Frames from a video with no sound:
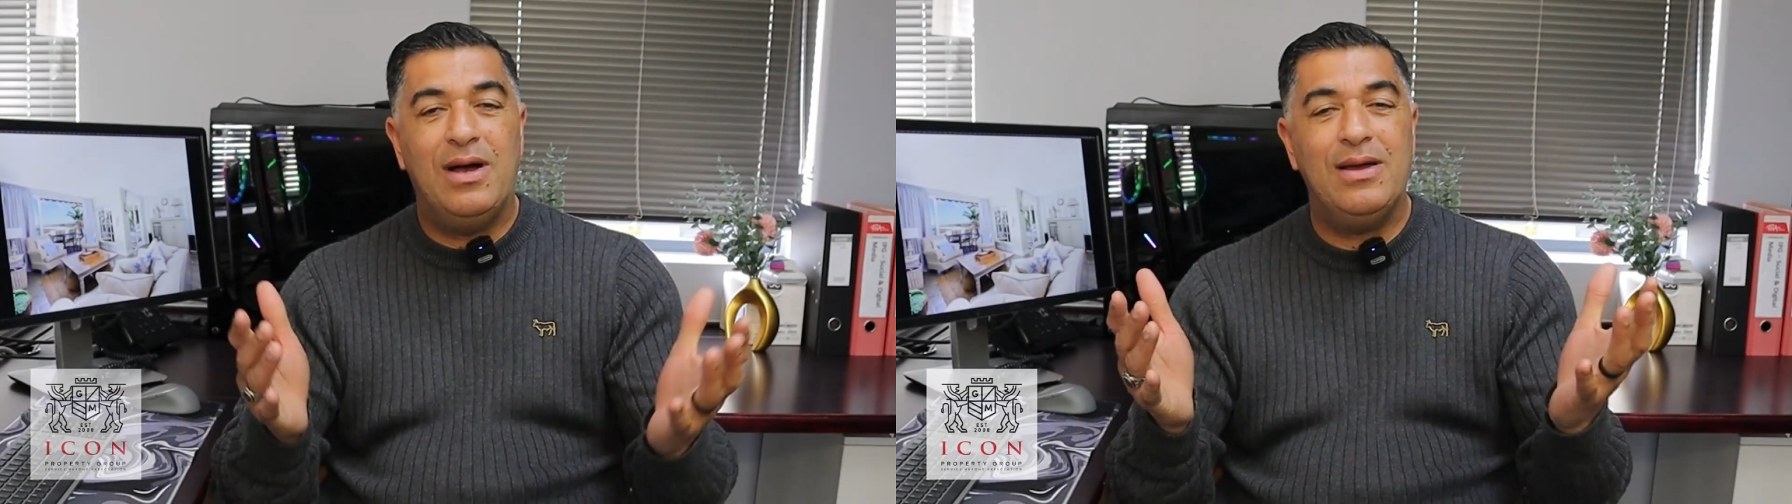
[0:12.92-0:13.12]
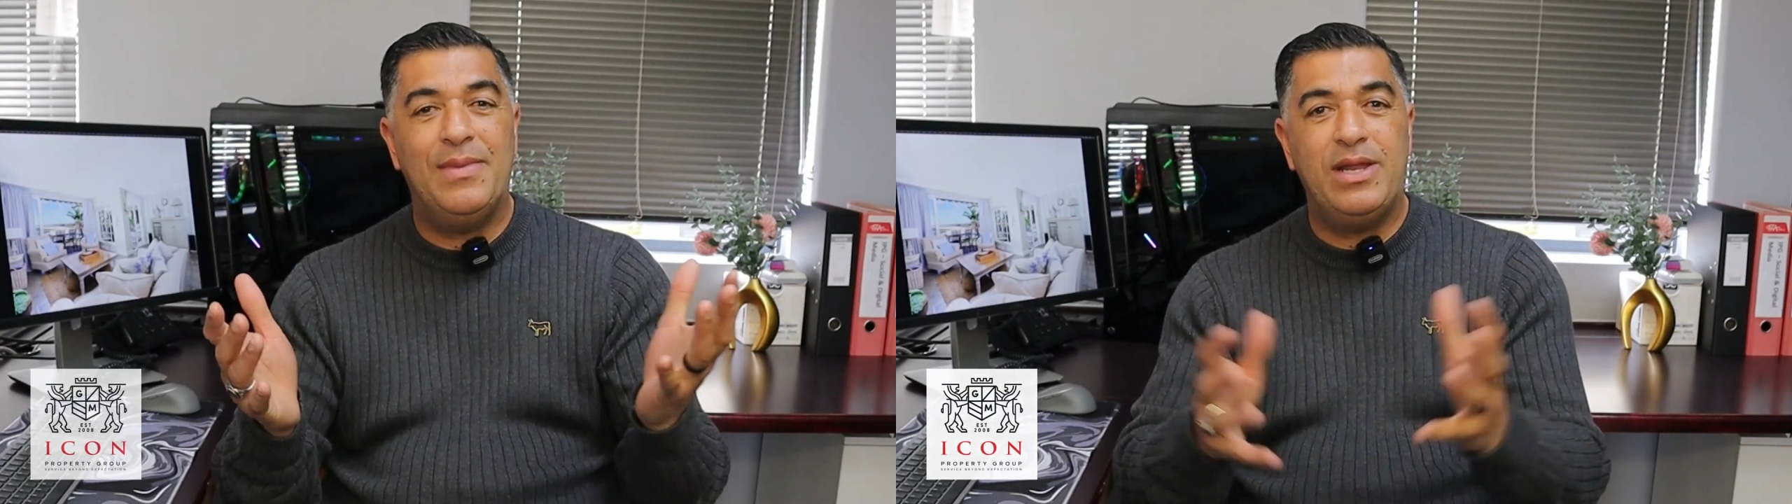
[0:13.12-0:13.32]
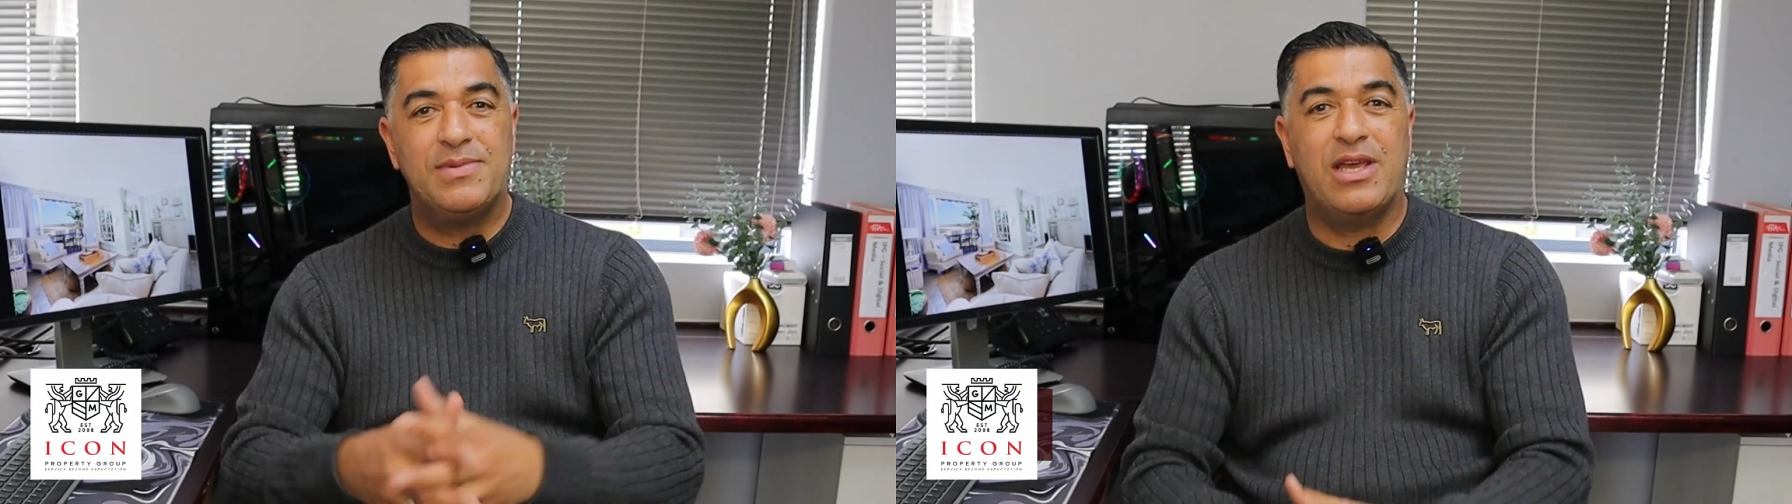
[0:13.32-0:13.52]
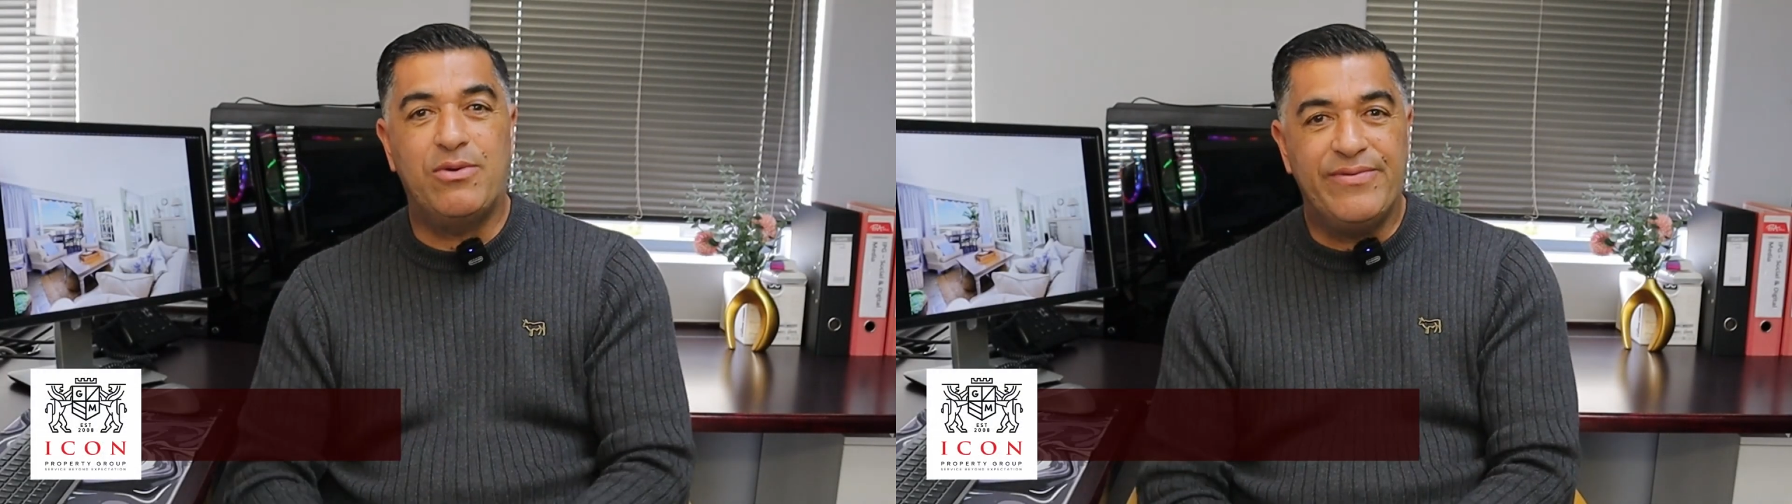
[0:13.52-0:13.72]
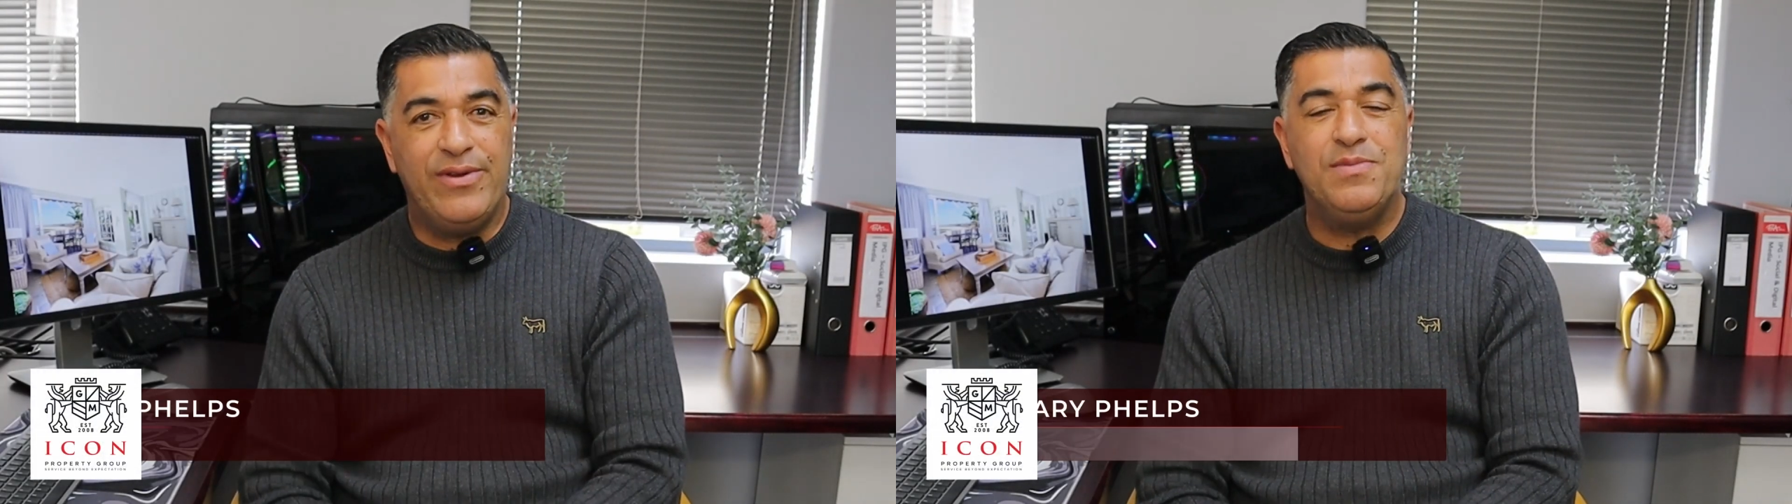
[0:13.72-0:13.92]
Hi, my name is
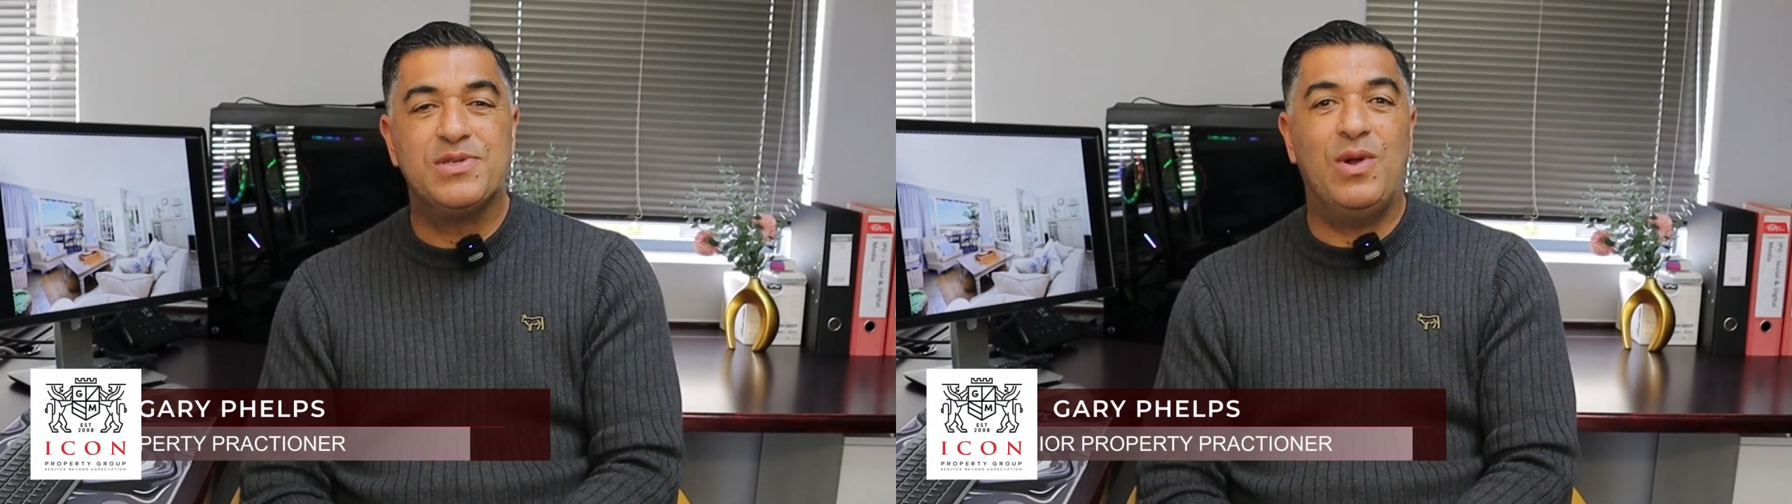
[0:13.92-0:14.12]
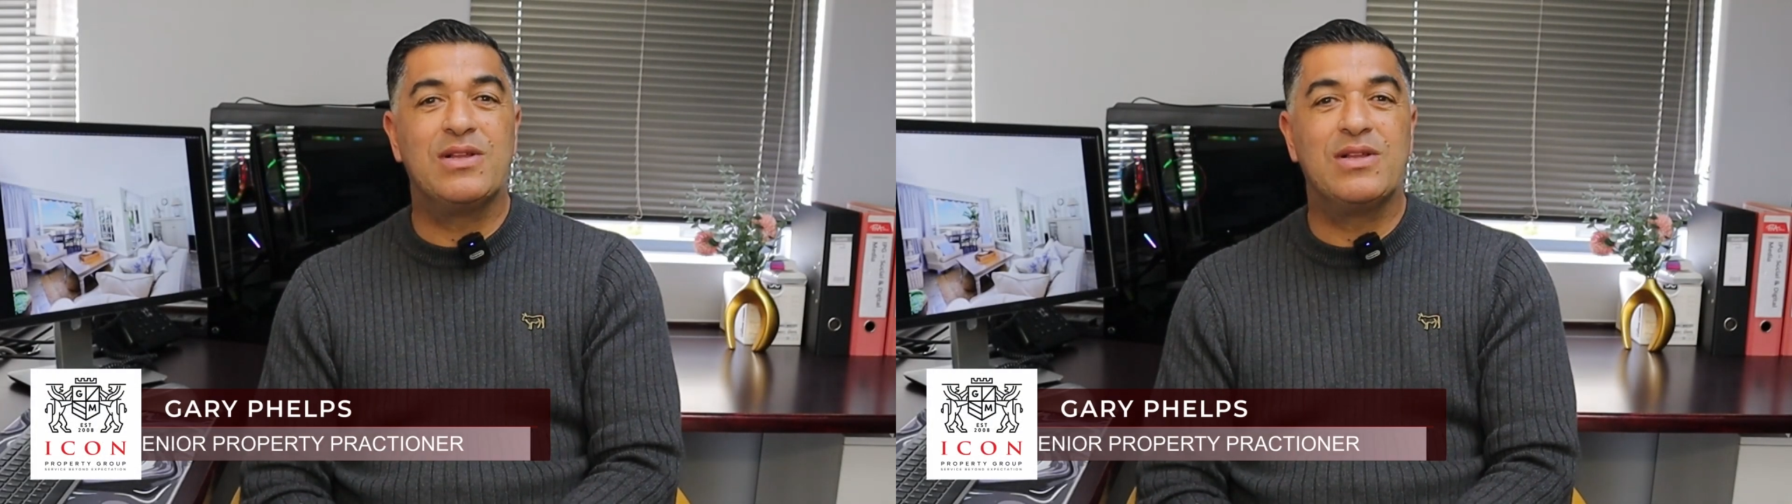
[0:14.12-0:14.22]
Gary Phelps.